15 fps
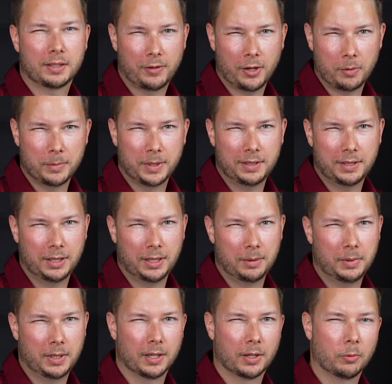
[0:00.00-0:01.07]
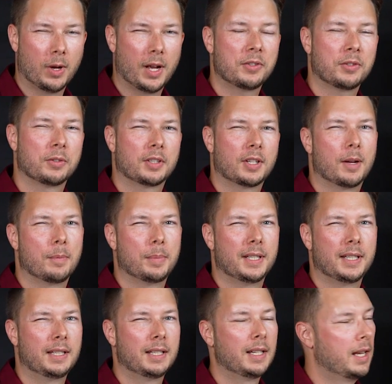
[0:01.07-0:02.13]
development team here at Wessels
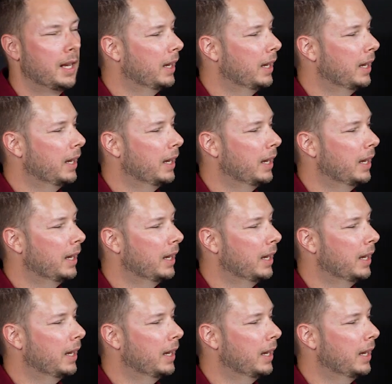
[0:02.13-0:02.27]
Company.